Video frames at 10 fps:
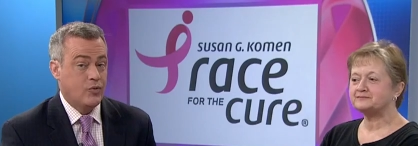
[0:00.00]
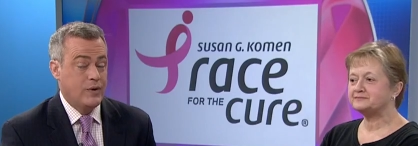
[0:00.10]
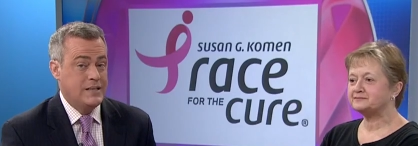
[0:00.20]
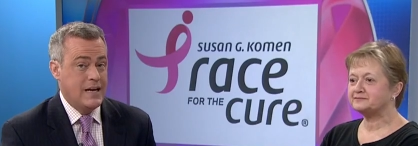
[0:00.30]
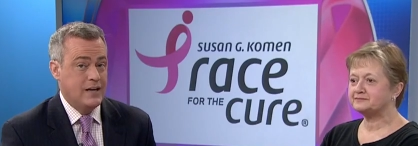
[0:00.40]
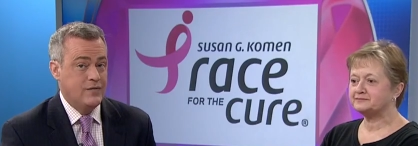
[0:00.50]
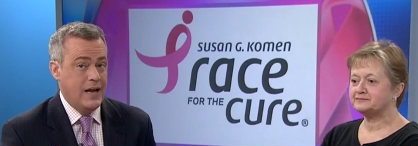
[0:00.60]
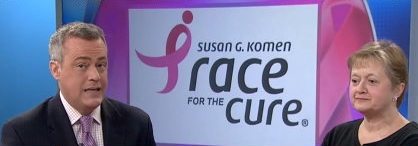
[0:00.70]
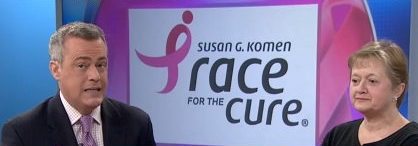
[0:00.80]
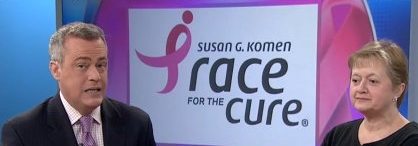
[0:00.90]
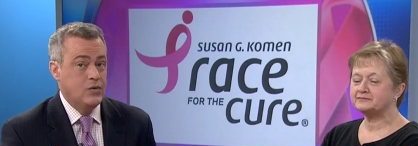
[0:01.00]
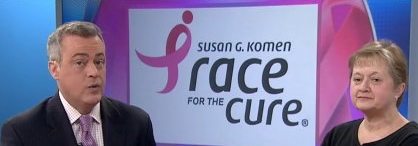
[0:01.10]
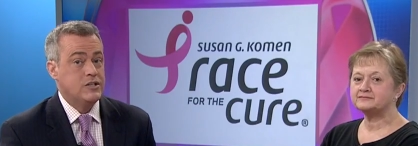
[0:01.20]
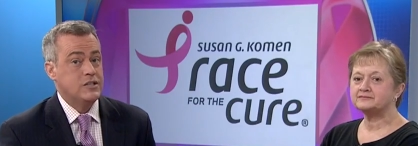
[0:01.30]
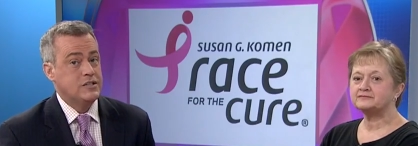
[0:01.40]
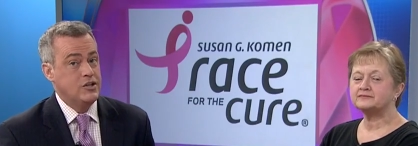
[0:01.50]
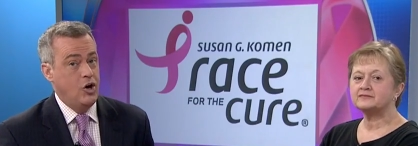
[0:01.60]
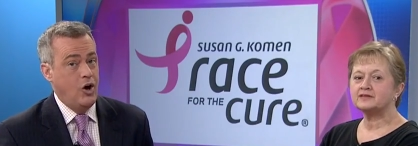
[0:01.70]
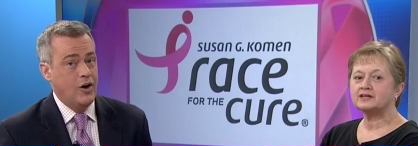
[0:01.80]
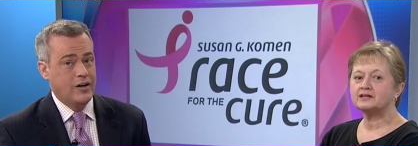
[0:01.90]
Speaker 1: three-day event, which is in
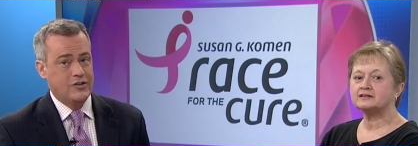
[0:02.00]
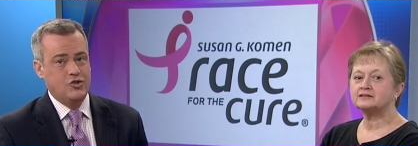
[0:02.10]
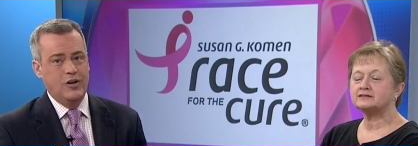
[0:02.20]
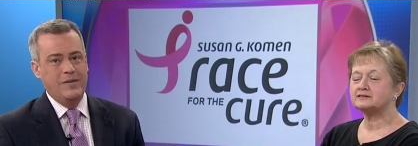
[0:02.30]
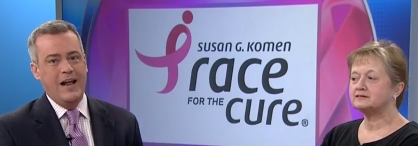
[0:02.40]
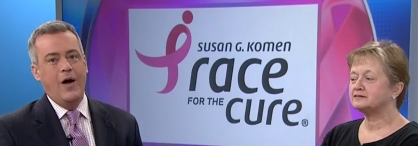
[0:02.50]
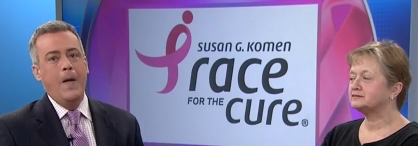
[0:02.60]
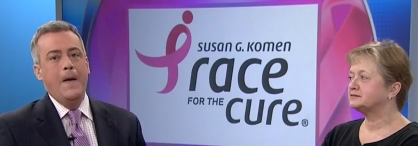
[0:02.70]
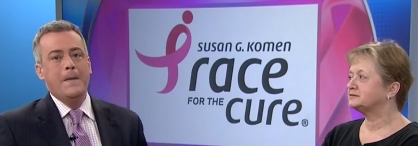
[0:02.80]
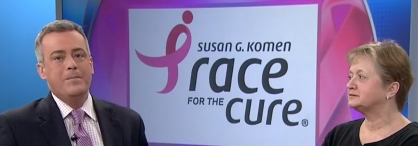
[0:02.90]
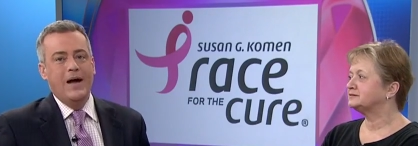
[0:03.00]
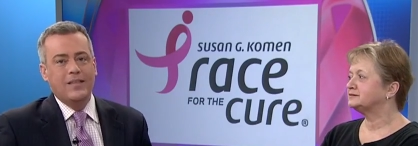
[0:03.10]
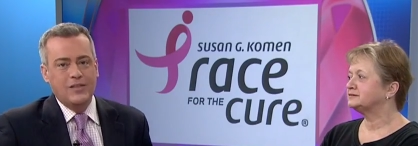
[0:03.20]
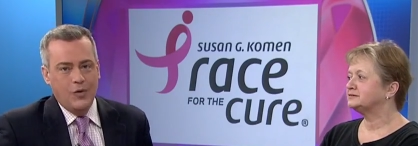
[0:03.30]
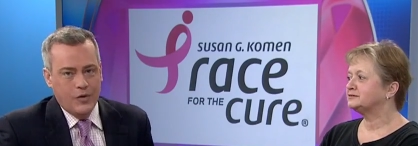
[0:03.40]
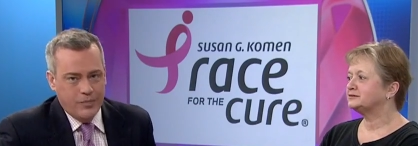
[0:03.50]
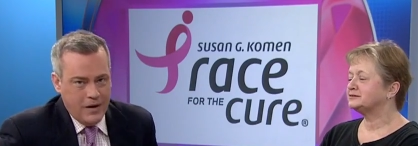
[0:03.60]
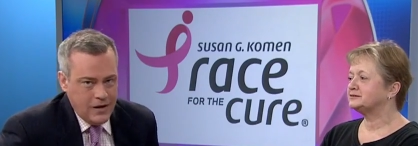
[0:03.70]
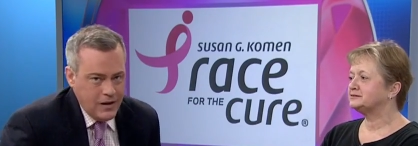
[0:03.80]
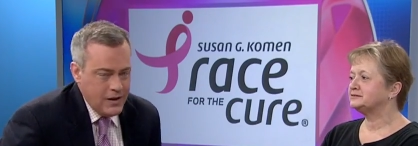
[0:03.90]
August. Joining me now, Beth
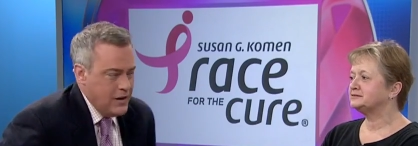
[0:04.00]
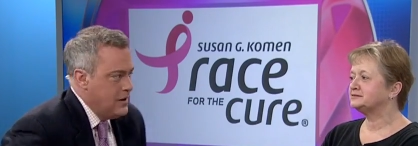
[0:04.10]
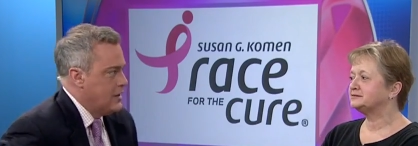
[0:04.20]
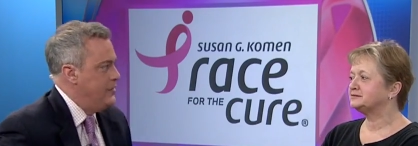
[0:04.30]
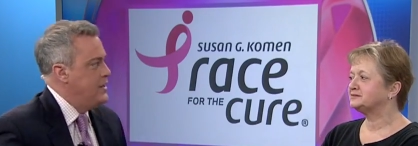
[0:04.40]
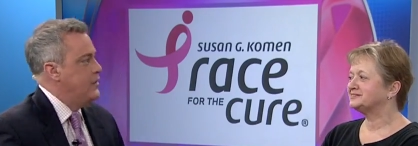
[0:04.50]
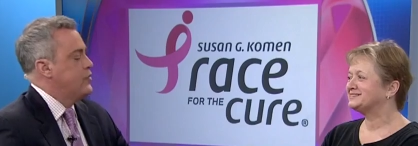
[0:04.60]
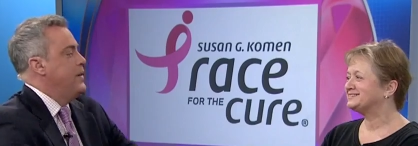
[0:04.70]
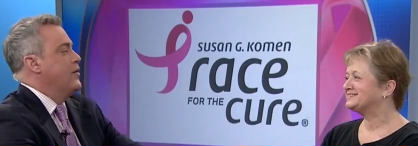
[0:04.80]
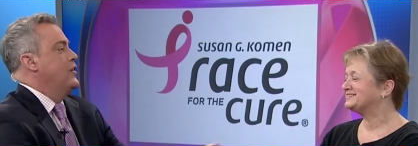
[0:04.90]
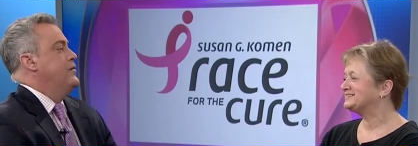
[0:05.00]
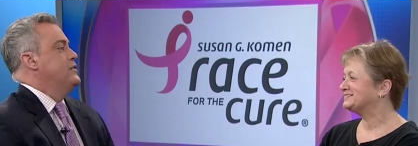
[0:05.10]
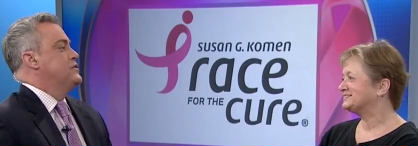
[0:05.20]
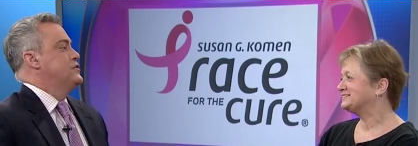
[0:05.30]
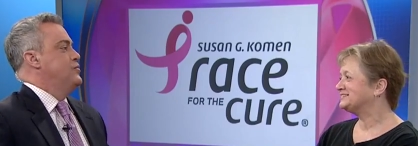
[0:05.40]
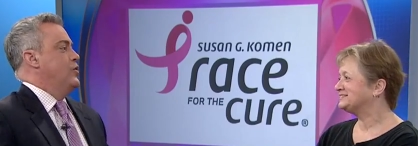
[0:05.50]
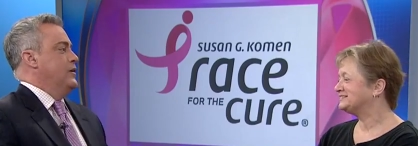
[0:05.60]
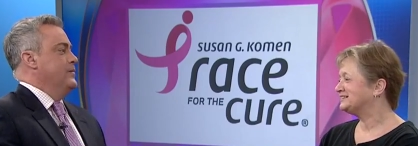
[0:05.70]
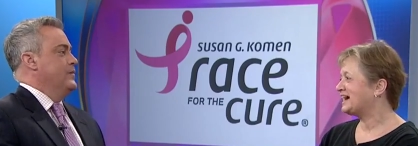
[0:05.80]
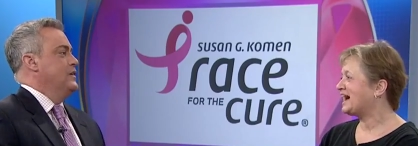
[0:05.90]
Northman coming down from Mount Clemens this
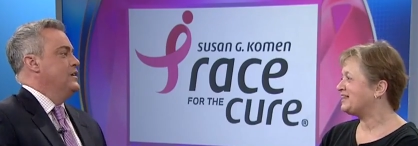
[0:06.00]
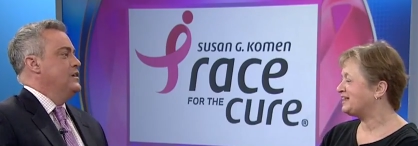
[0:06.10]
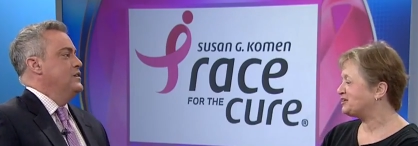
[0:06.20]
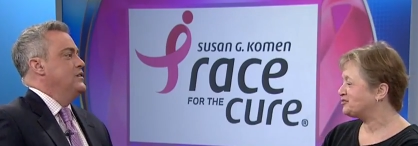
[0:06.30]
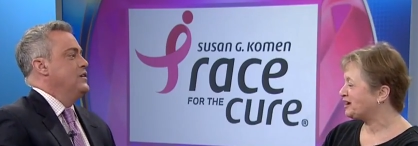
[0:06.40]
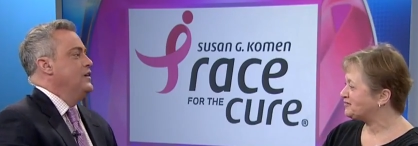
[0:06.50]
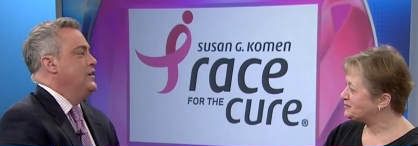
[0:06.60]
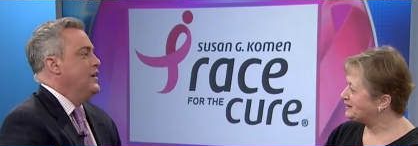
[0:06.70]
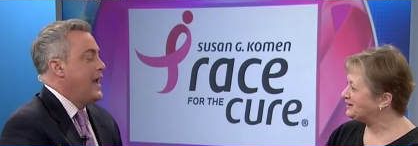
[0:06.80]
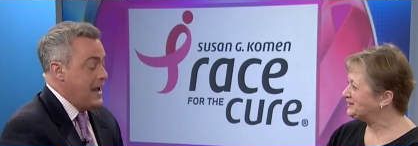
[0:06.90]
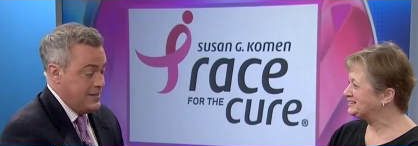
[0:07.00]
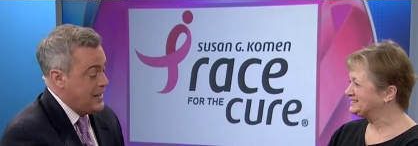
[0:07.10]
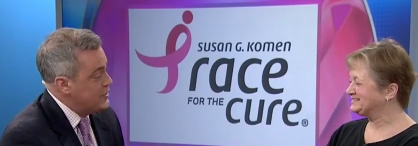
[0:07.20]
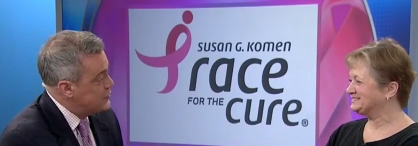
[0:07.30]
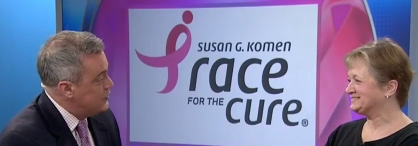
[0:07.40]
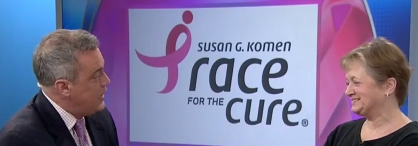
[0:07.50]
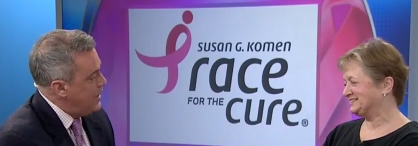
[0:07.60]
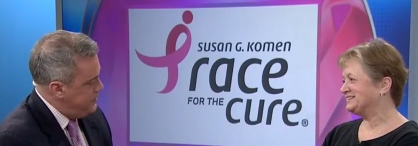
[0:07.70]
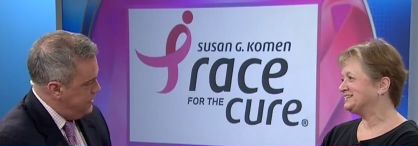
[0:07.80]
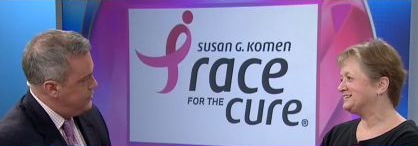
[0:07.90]
morning.
Speaker 2: Hi, thank you for having me here. Hey,
Speaker 1: thanks for
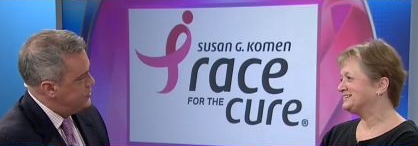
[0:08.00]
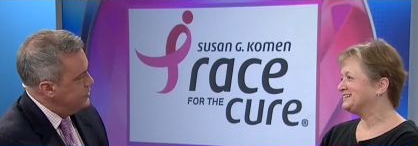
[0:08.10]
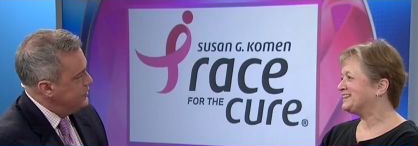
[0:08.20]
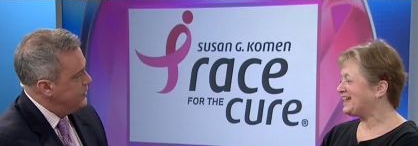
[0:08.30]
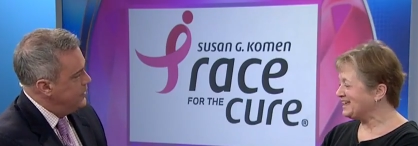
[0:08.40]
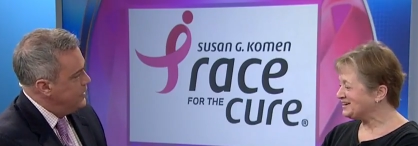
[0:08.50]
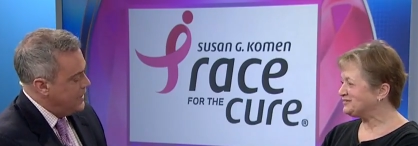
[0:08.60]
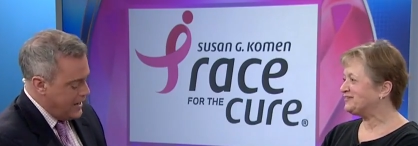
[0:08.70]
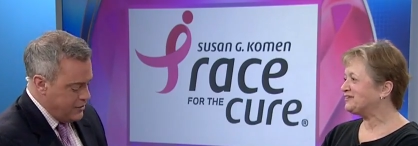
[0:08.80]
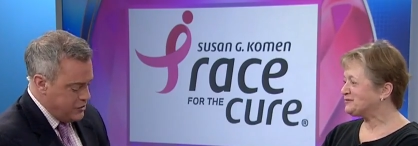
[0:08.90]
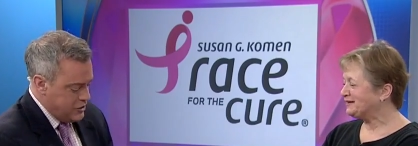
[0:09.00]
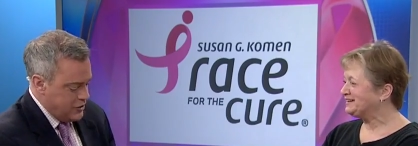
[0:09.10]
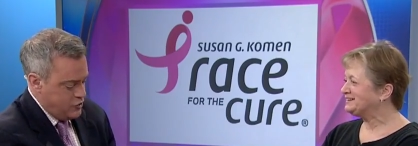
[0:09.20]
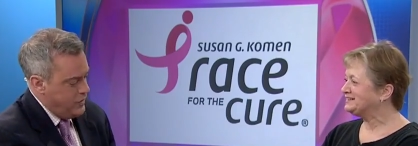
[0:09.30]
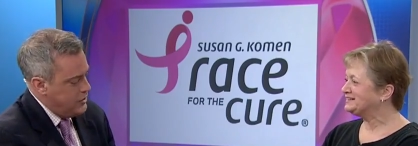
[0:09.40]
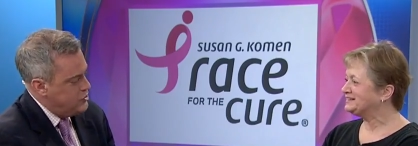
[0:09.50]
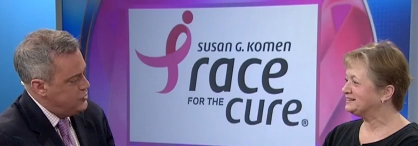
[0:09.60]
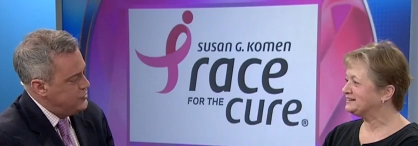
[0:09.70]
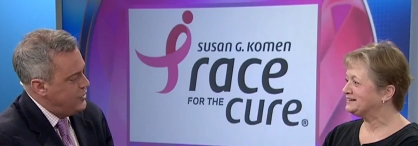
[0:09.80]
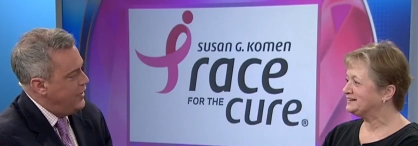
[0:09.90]
happy Easter. Thank you. I noticed you got your running
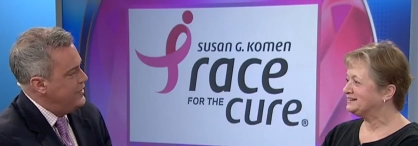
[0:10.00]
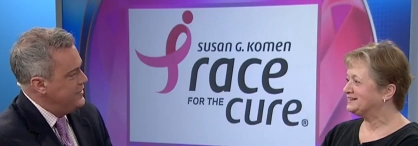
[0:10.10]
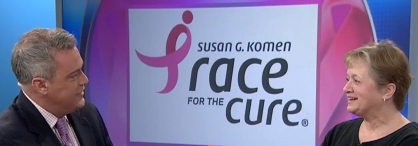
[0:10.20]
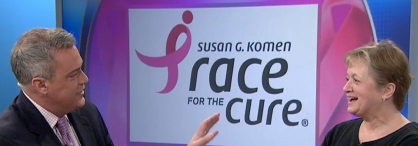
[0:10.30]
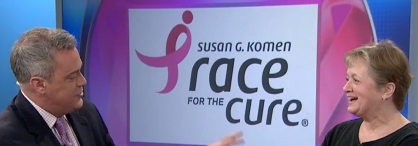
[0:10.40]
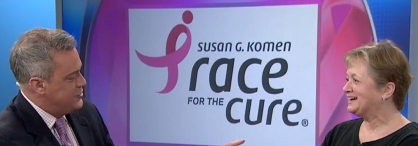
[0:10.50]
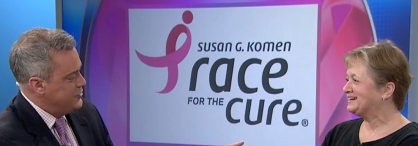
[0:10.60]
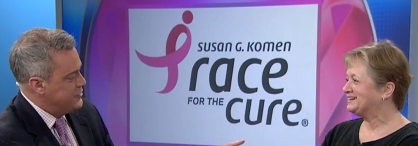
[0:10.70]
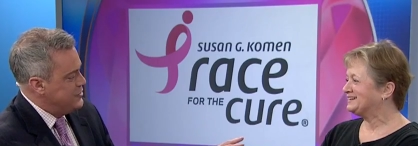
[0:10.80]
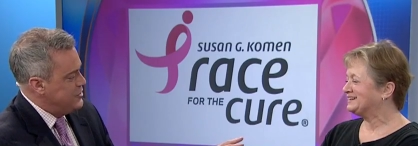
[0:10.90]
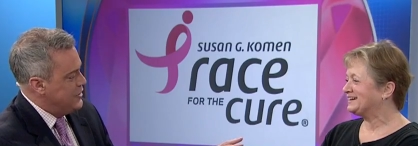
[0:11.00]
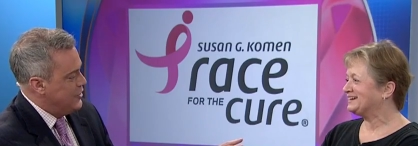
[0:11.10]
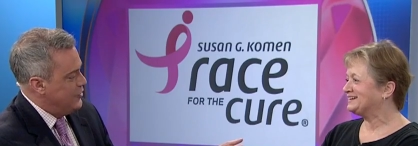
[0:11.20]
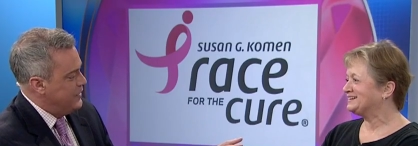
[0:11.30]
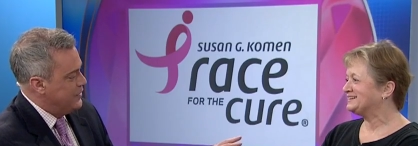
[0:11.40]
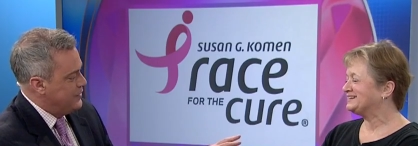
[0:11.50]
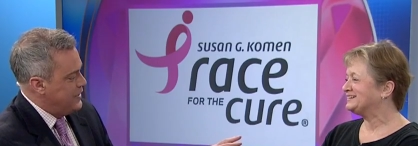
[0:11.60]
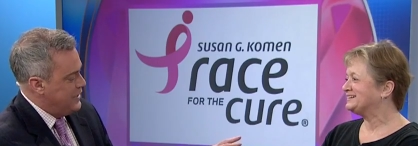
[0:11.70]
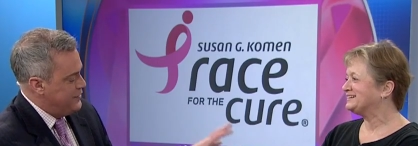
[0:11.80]
shoes on. You got your Susan G. Komen three-day